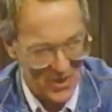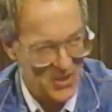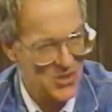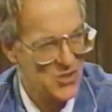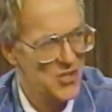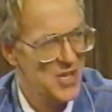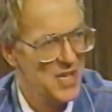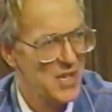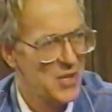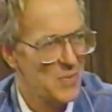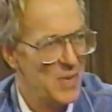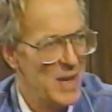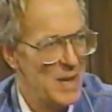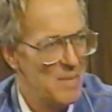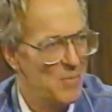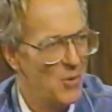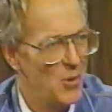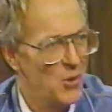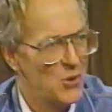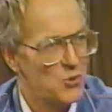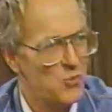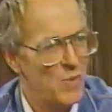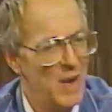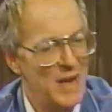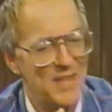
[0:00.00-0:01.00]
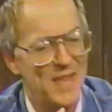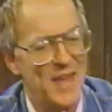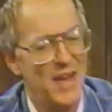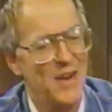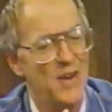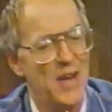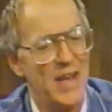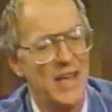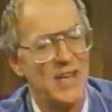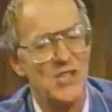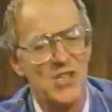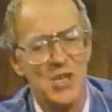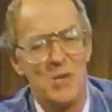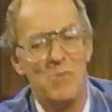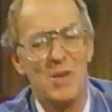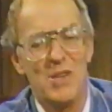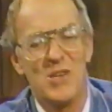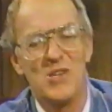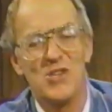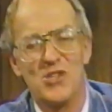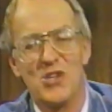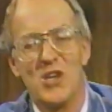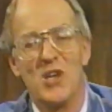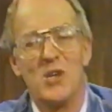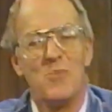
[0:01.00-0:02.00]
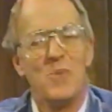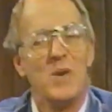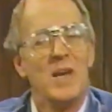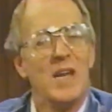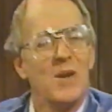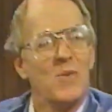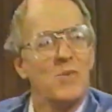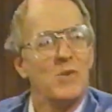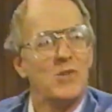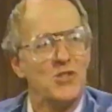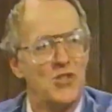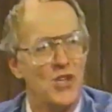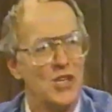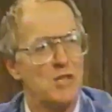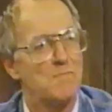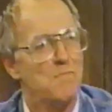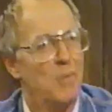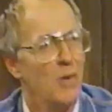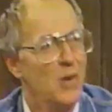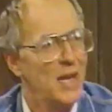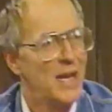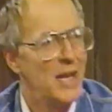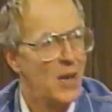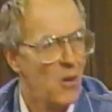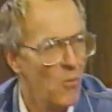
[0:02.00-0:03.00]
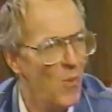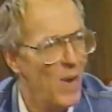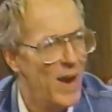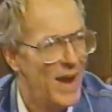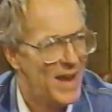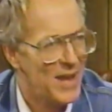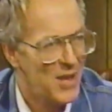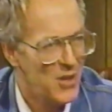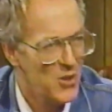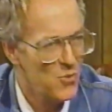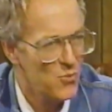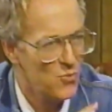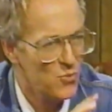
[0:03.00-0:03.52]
You can see the ring bolts right there, and you can see where the stern wheeler was just pulling away.